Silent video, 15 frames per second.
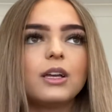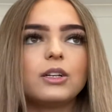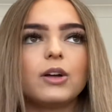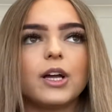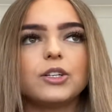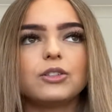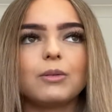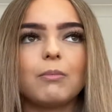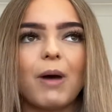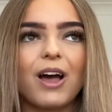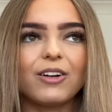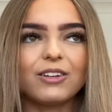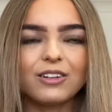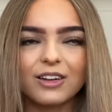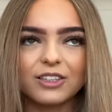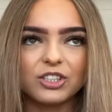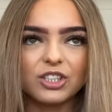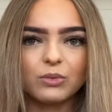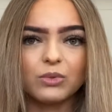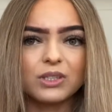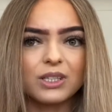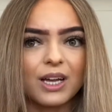No, it doesn't matter. And she
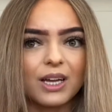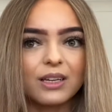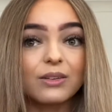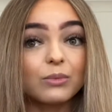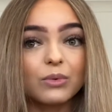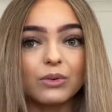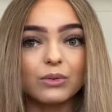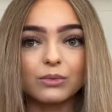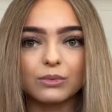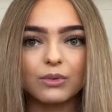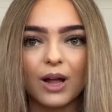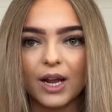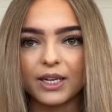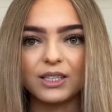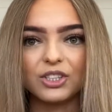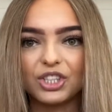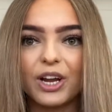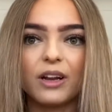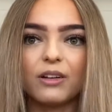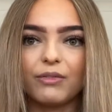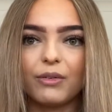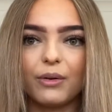was like, well, I can
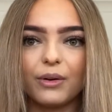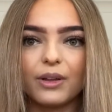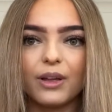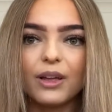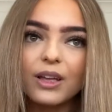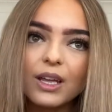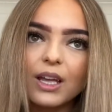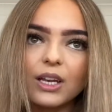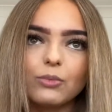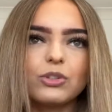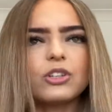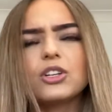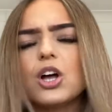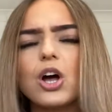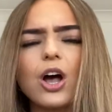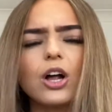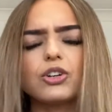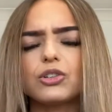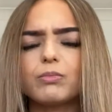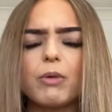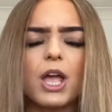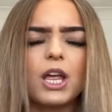check for you. And he was like, no, I'll
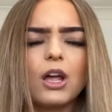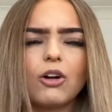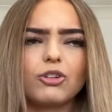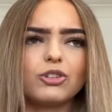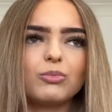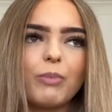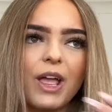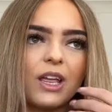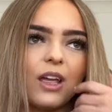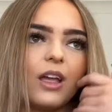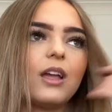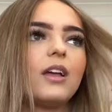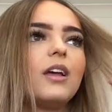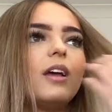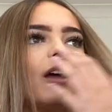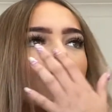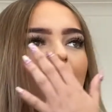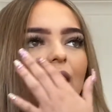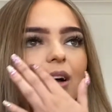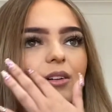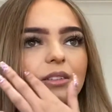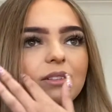just pay it. I'll just pay it.
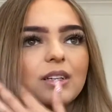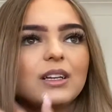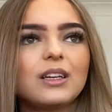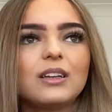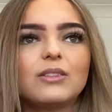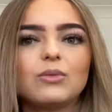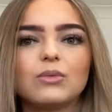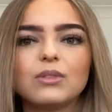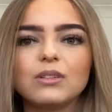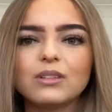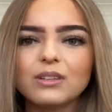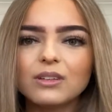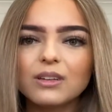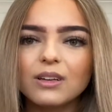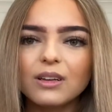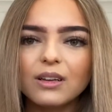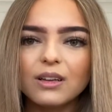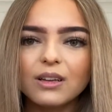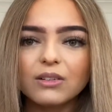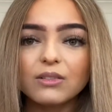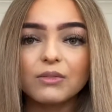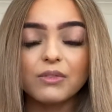I was thinking,
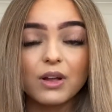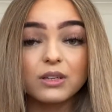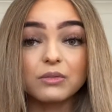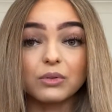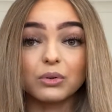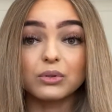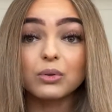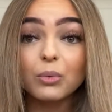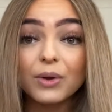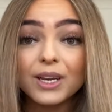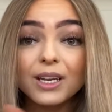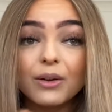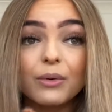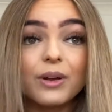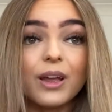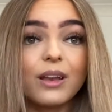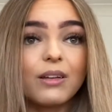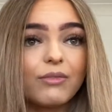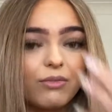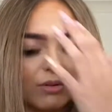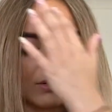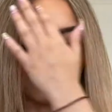first of all, 20 quid
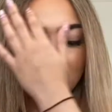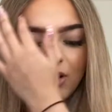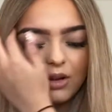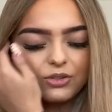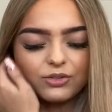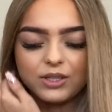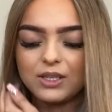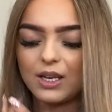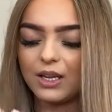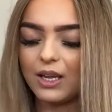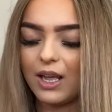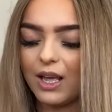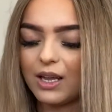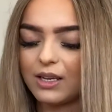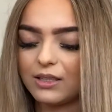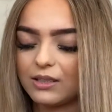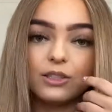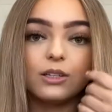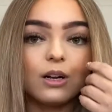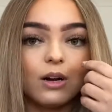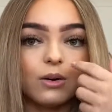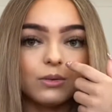for a lottery ticket is, you
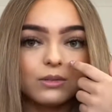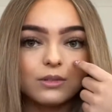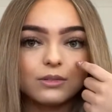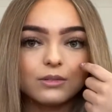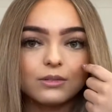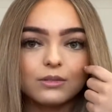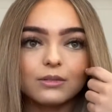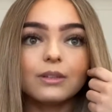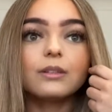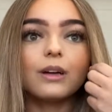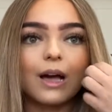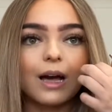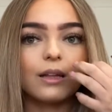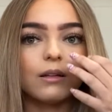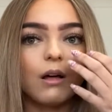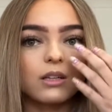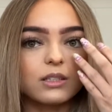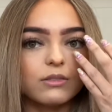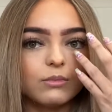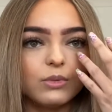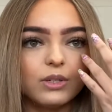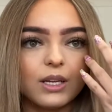know, a lot
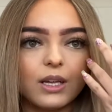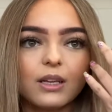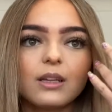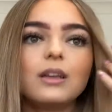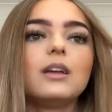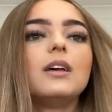of money.